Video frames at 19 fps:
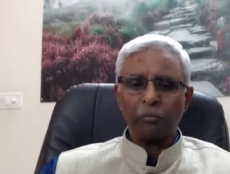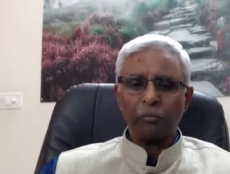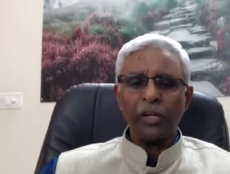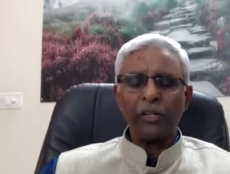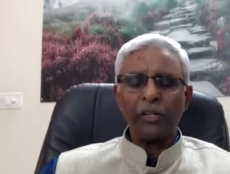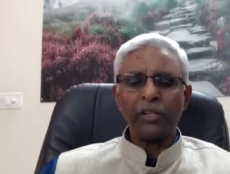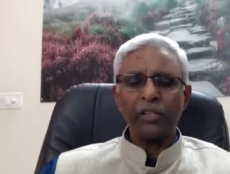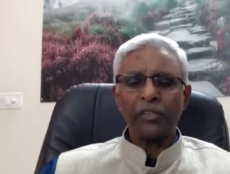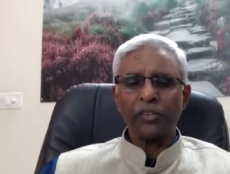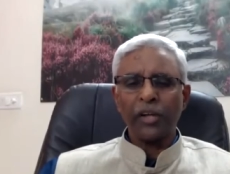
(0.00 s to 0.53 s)
be
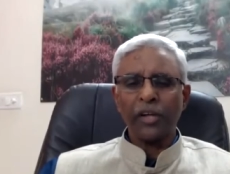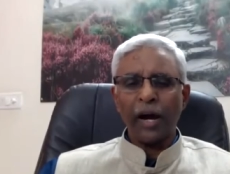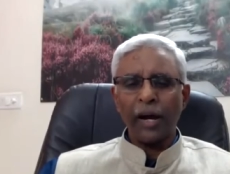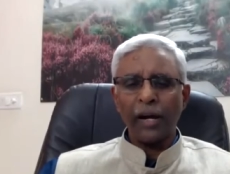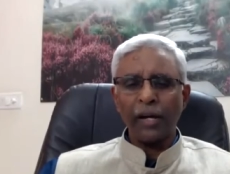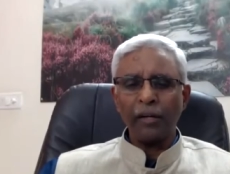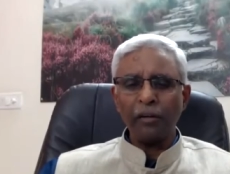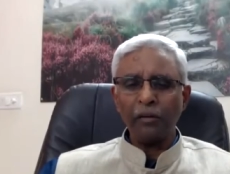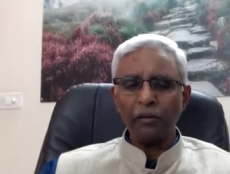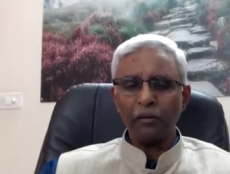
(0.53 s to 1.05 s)

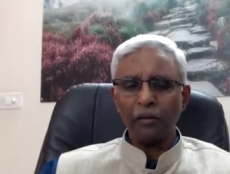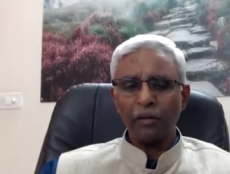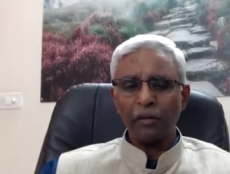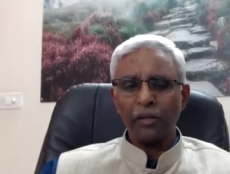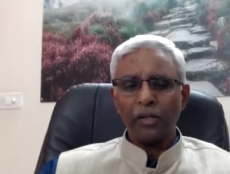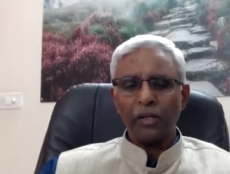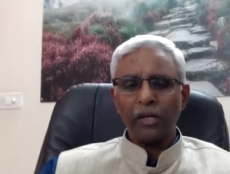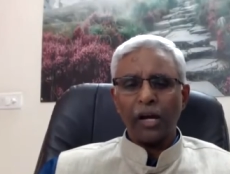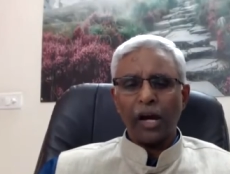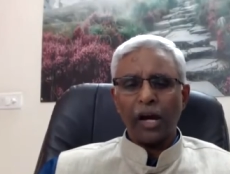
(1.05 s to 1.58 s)
designed
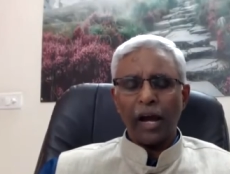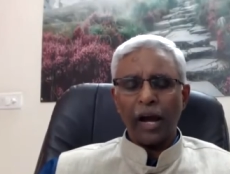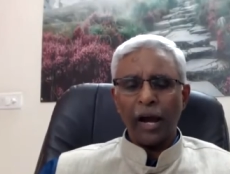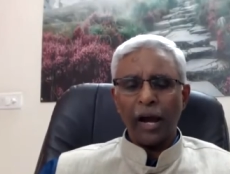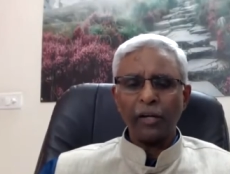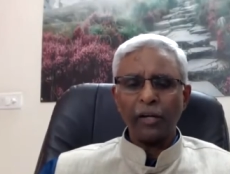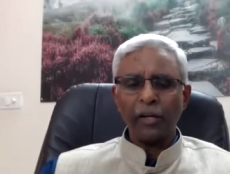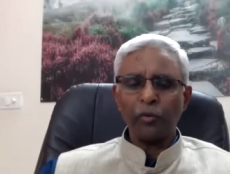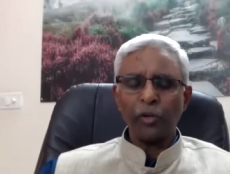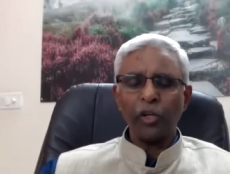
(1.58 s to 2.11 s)

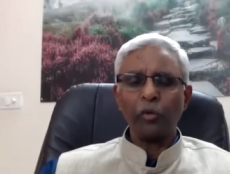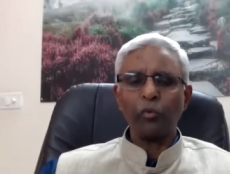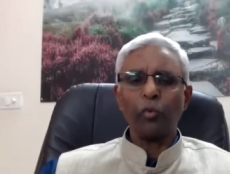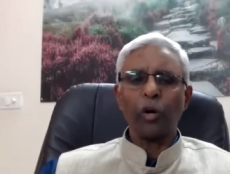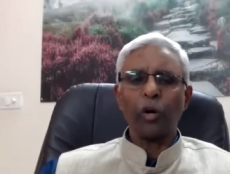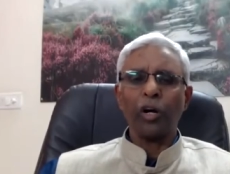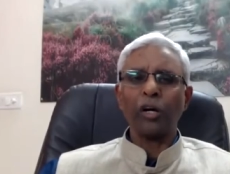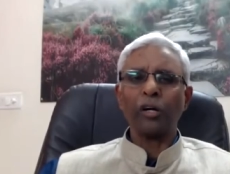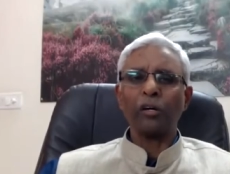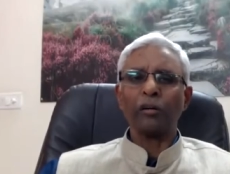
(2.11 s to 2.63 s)
and will
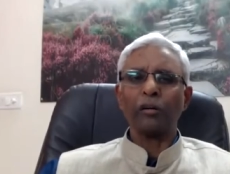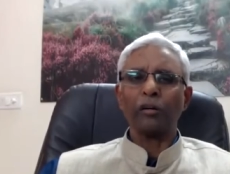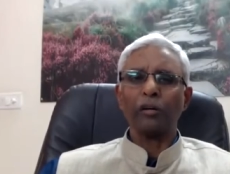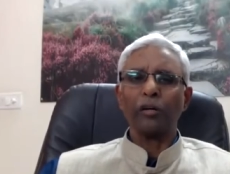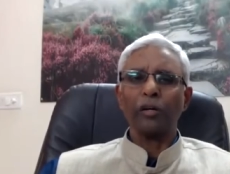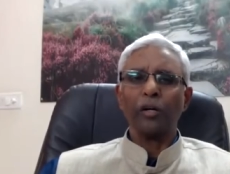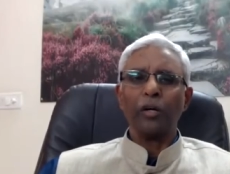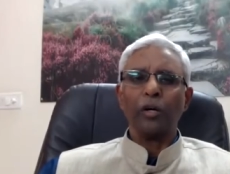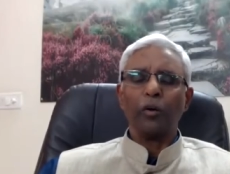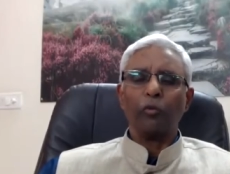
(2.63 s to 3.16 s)
work
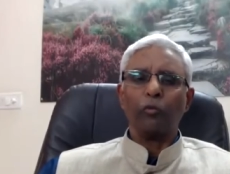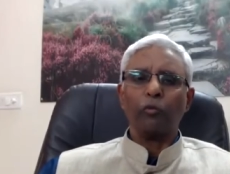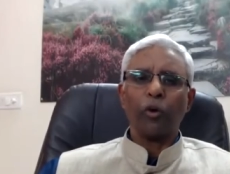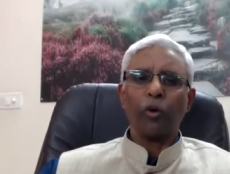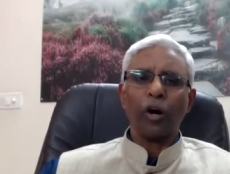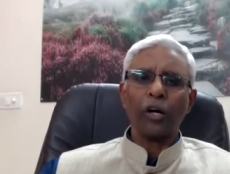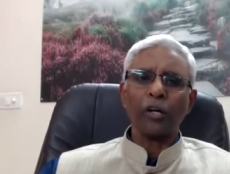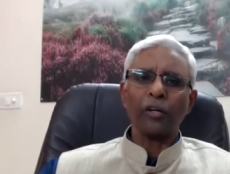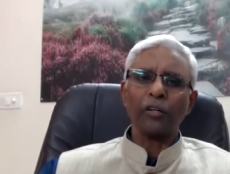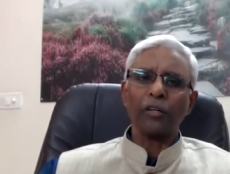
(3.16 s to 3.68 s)

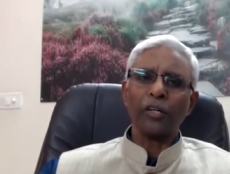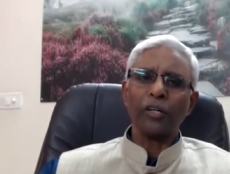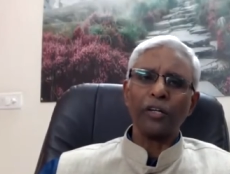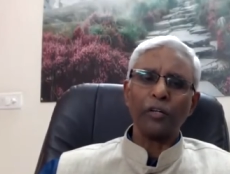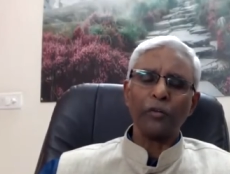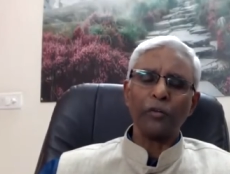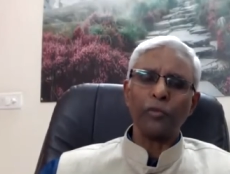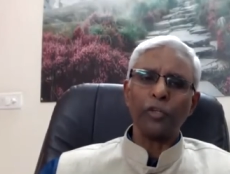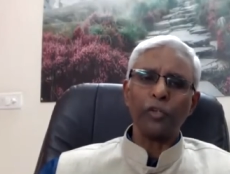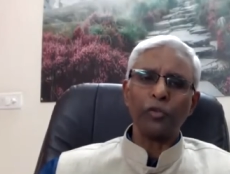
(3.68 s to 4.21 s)
for
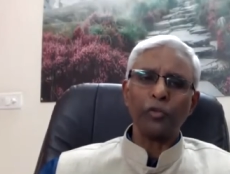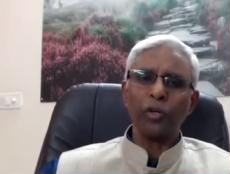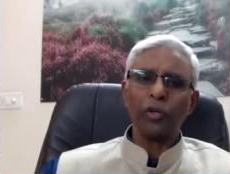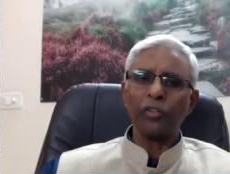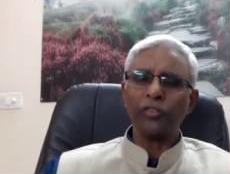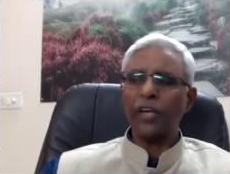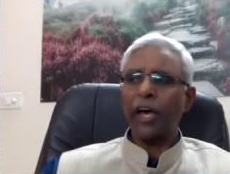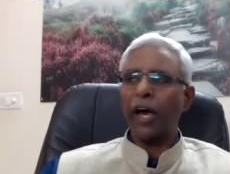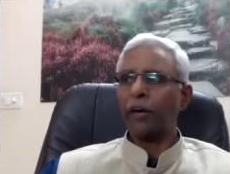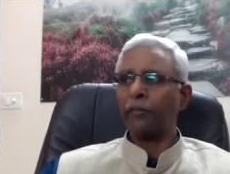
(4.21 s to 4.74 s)

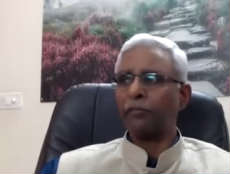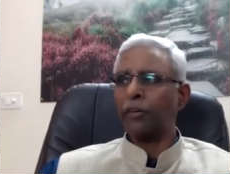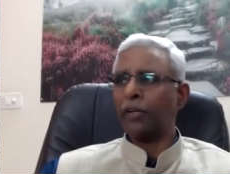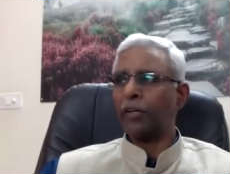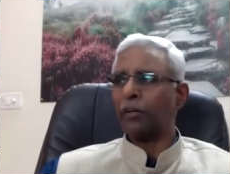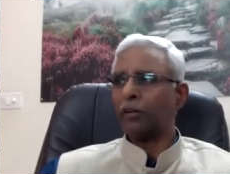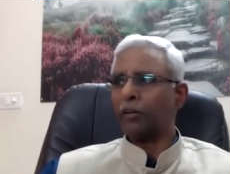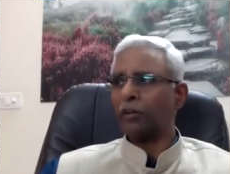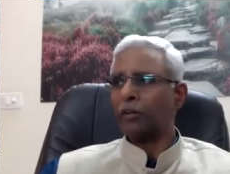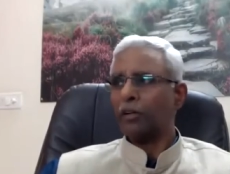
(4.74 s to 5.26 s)
individuals
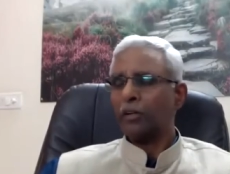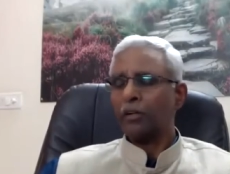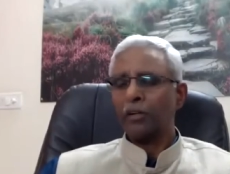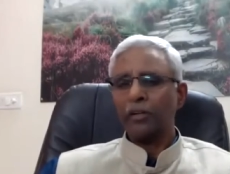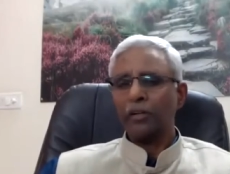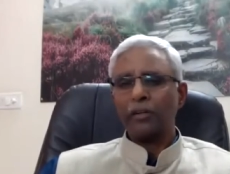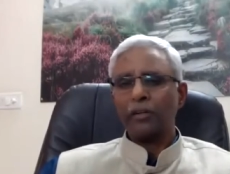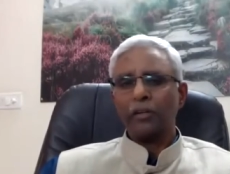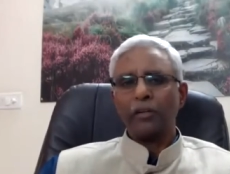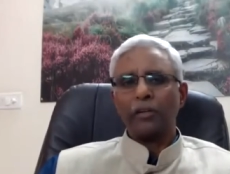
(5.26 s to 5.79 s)
having
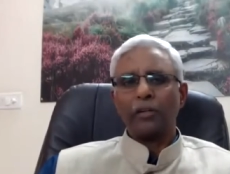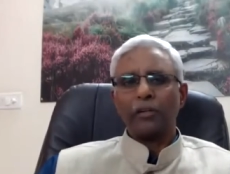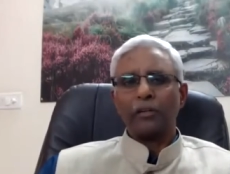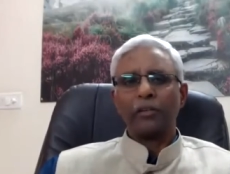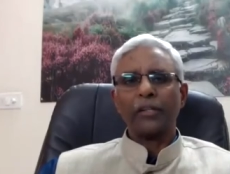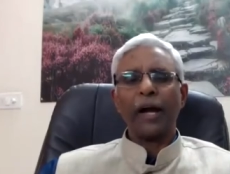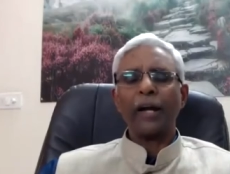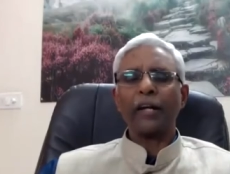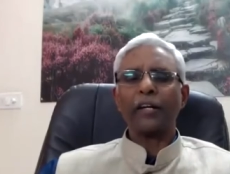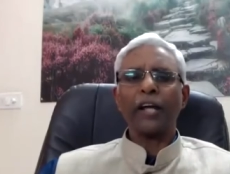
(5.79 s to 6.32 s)

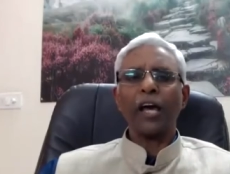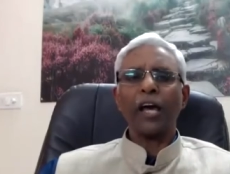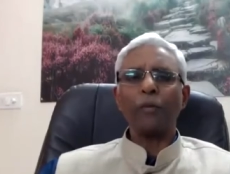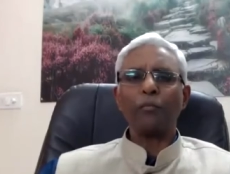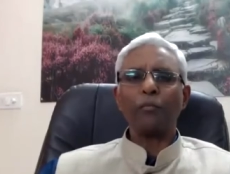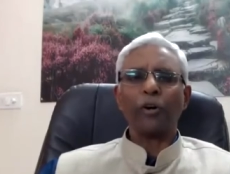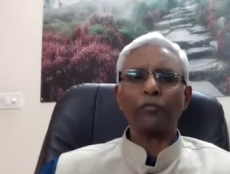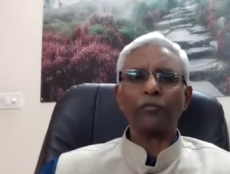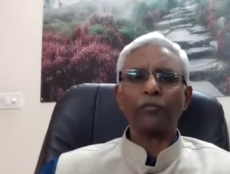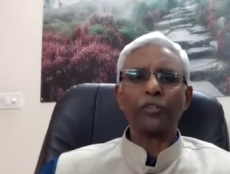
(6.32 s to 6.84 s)
that
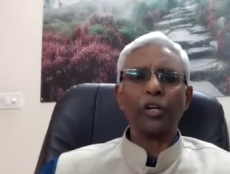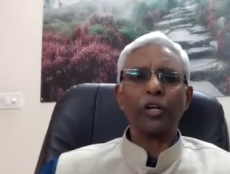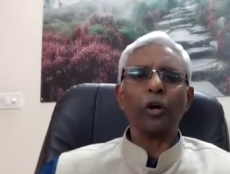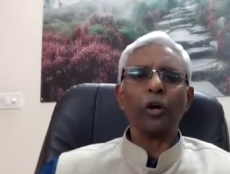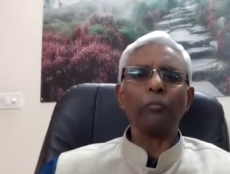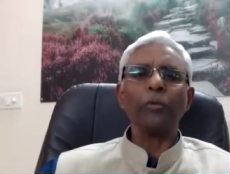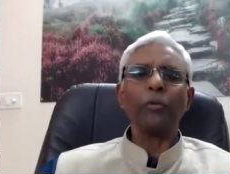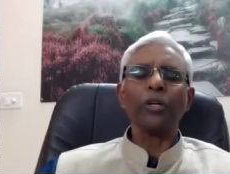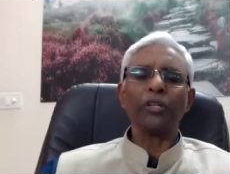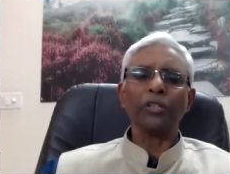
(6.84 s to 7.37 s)
type of
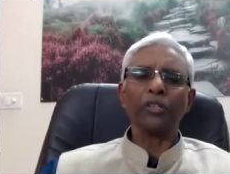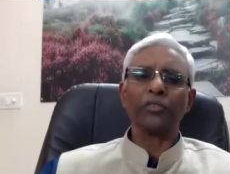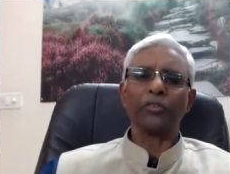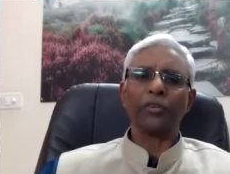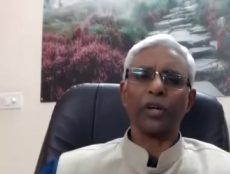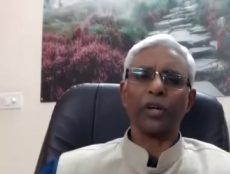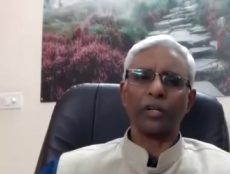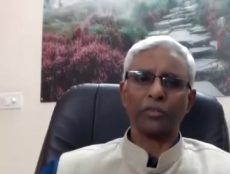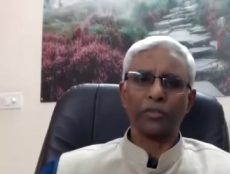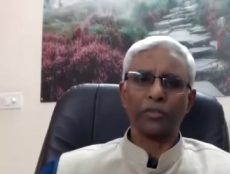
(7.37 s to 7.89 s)
genomic
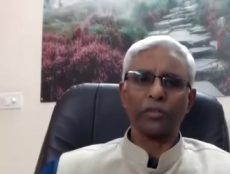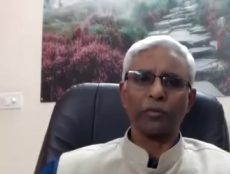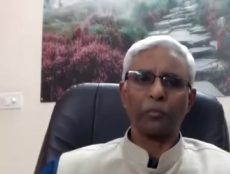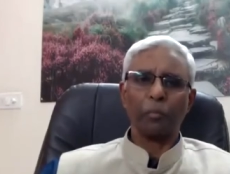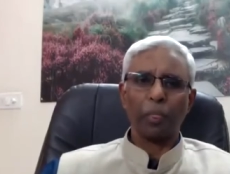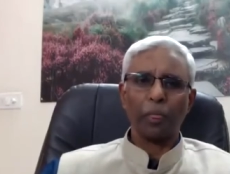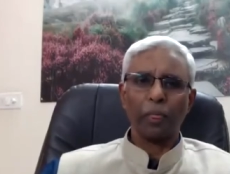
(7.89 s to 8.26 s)
structure.